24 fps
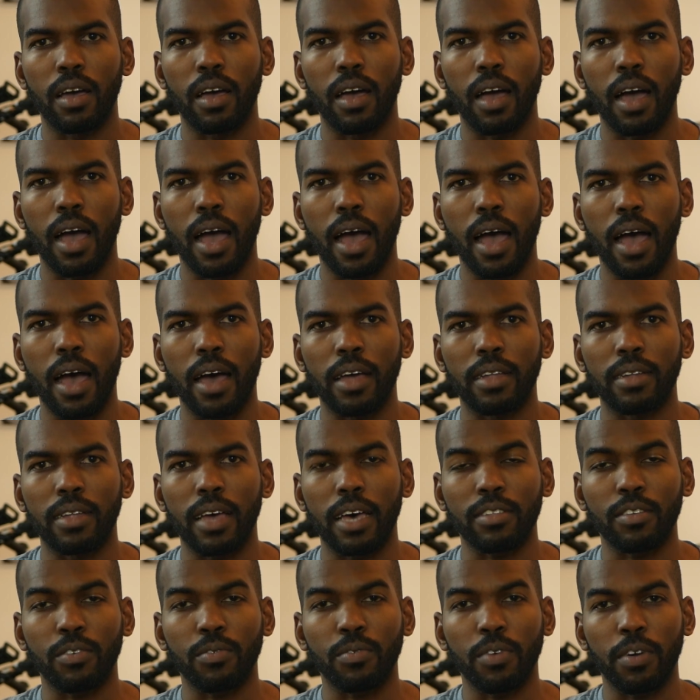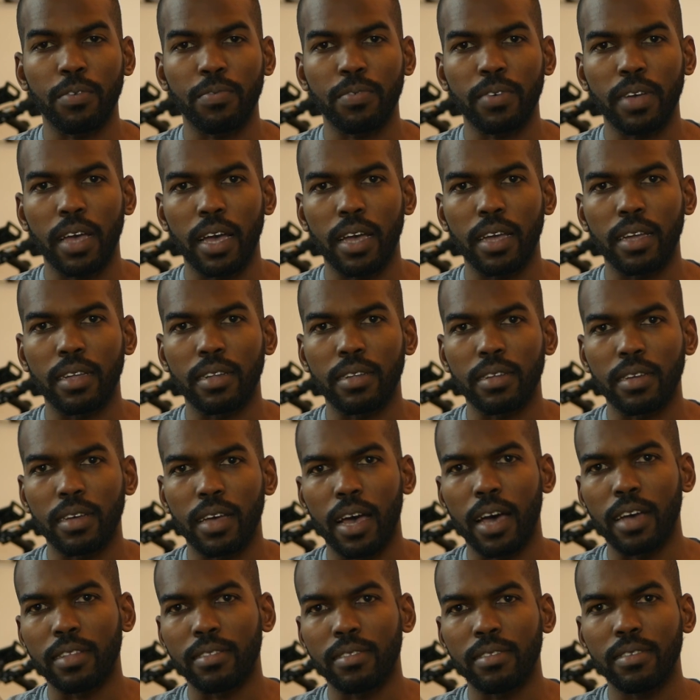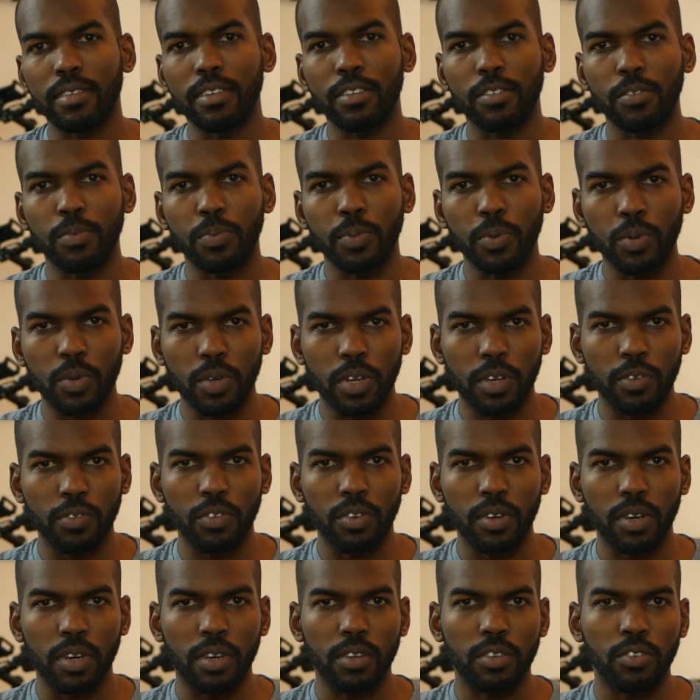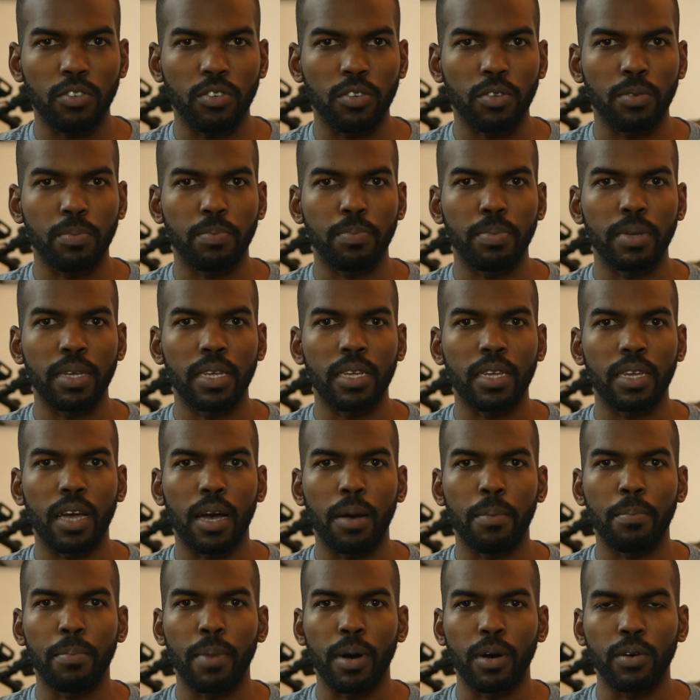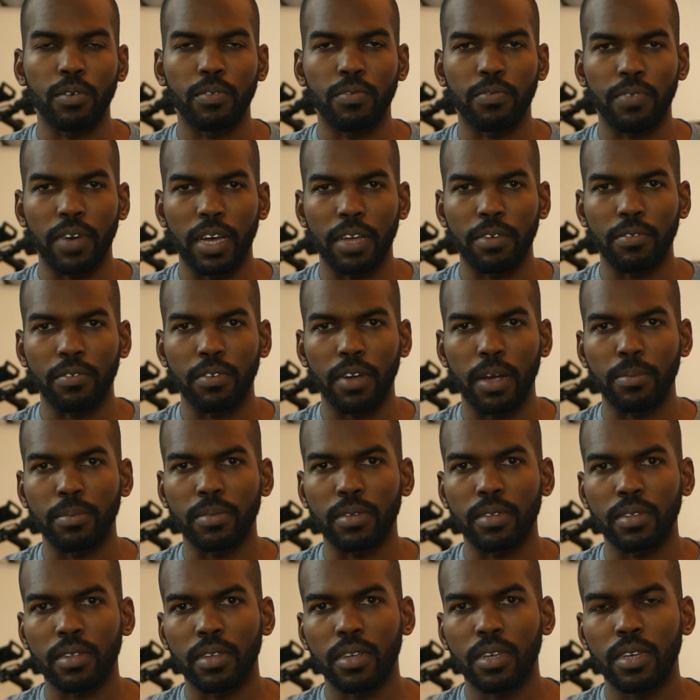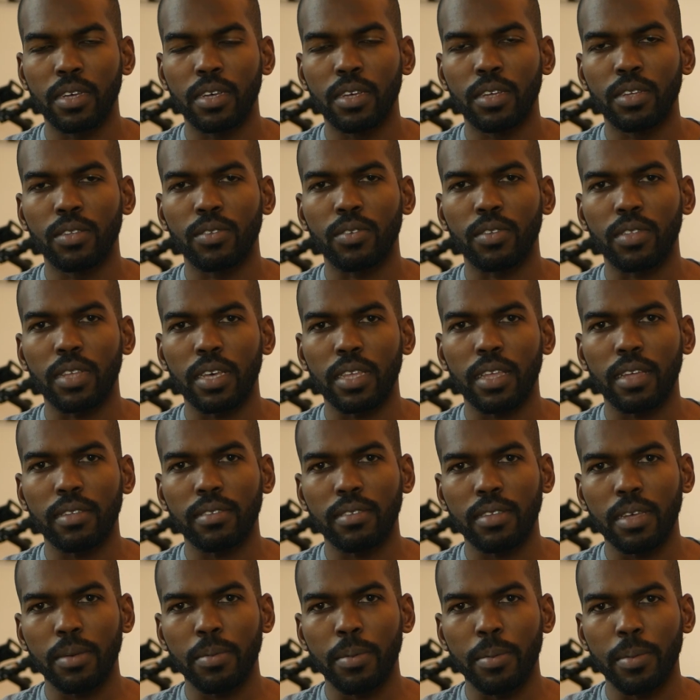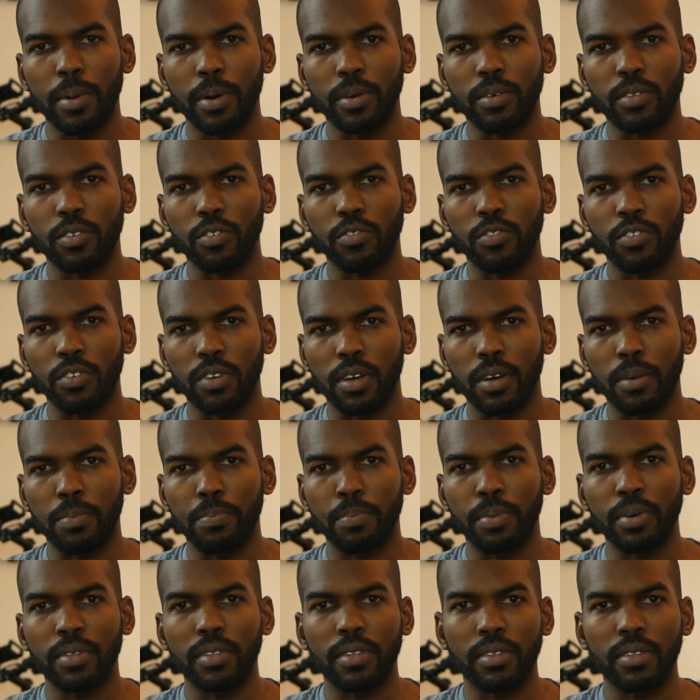And as a rough guide, a teaspoon of sugar should be about 5 grams. So take that same amount of sugar, put